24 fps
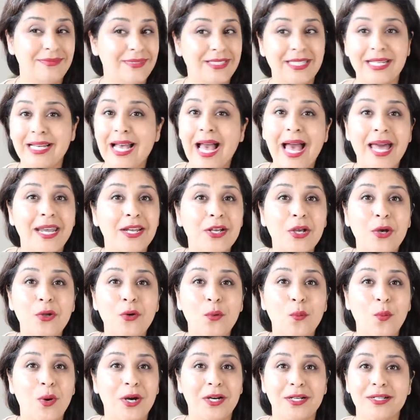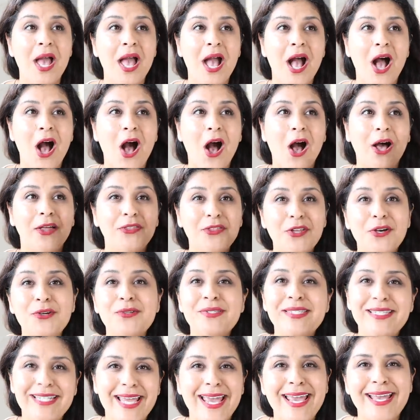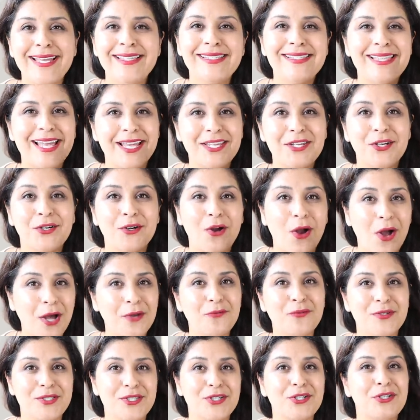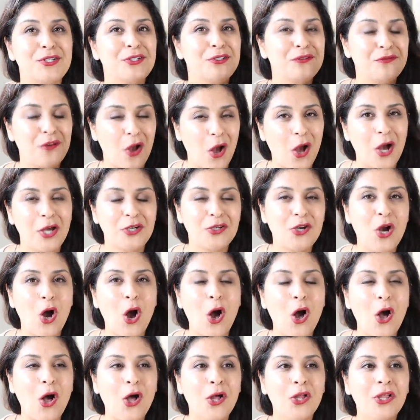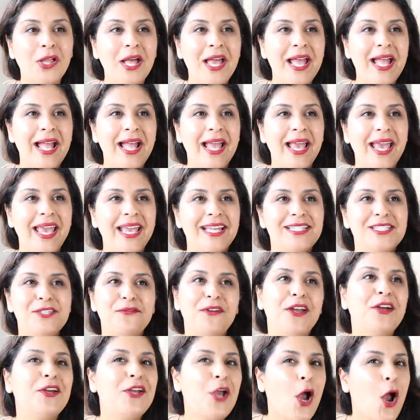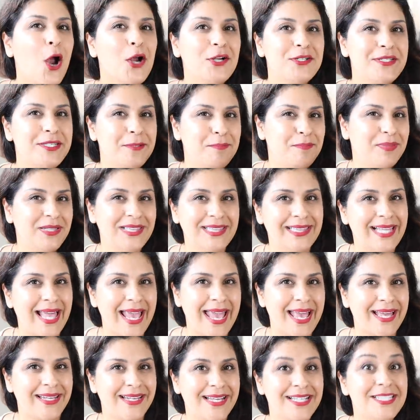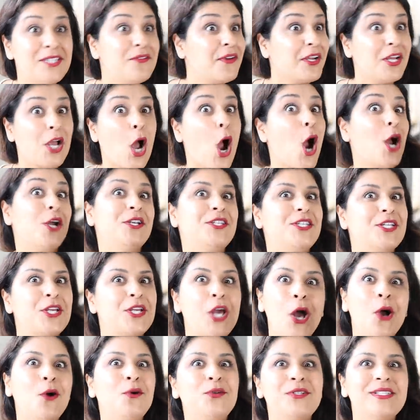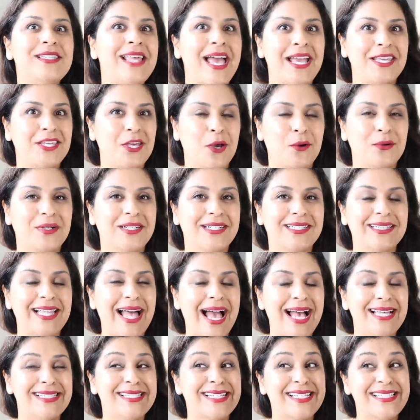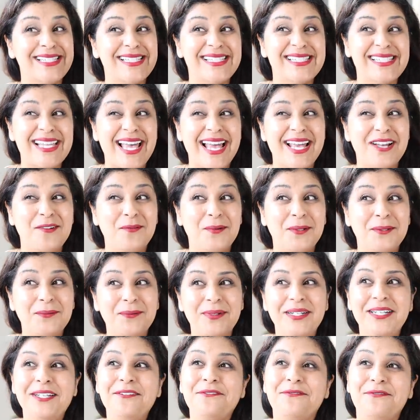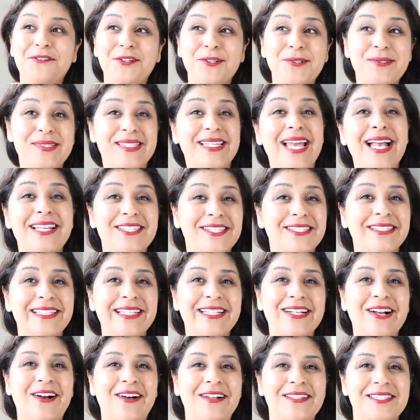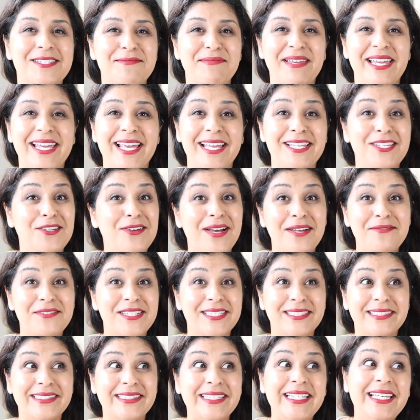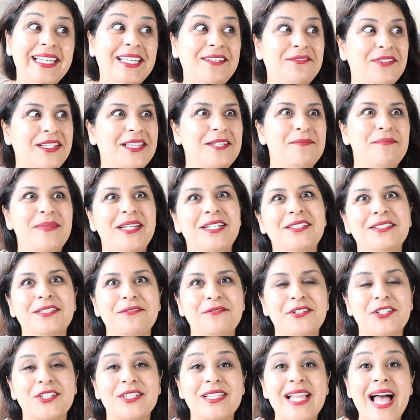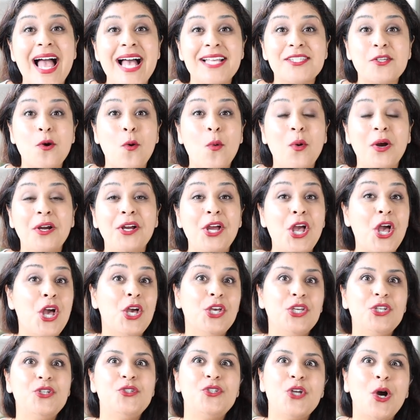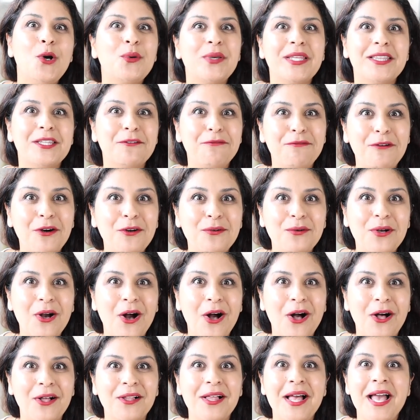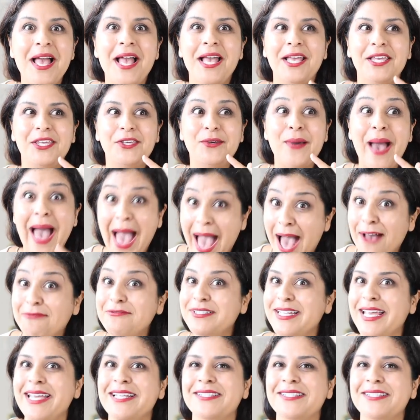you gotta go to work. On those days that you're on reserve, on call, it's very hard to plan. It's very hard to go to that yoga class because it's like, well, what if crew scheduling calls me and you have to leave in the middle of your class, or you don't get the phone call? You have to